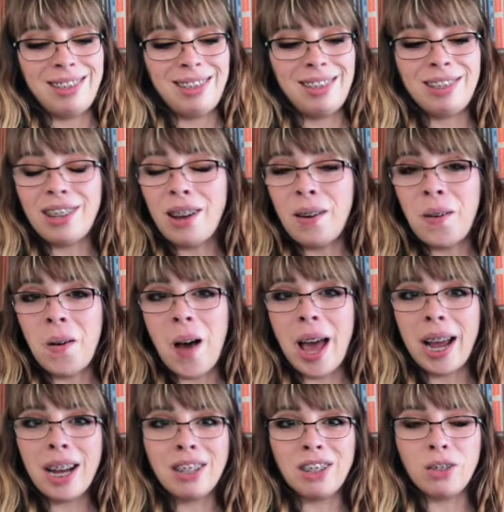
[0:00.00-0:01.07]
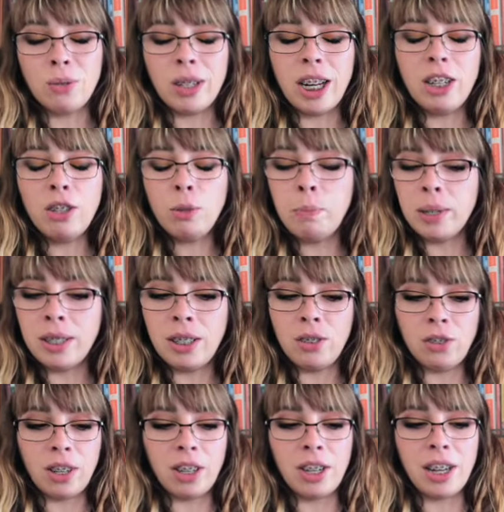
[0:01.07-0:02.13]
So I got this one. I just barely
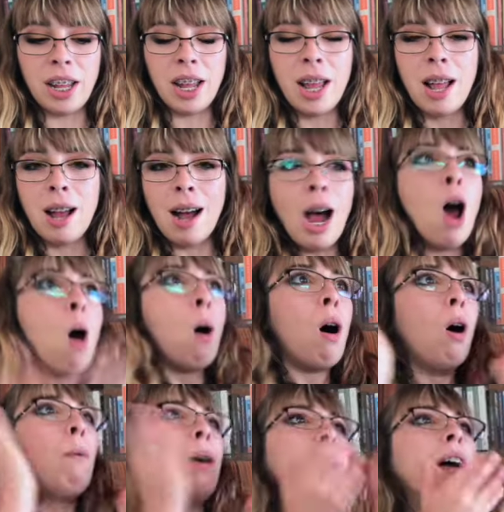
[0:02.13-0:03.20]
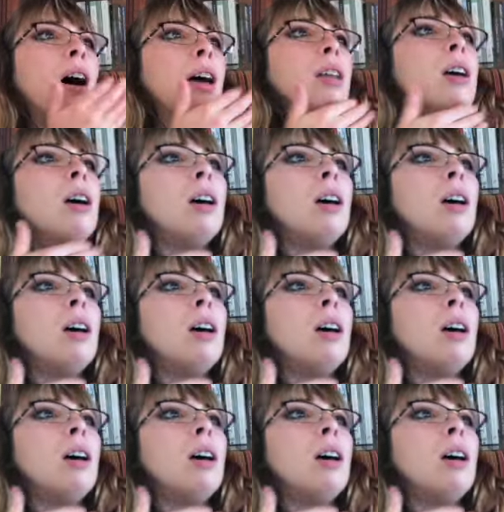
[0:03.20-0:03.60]
started it. Oh my God.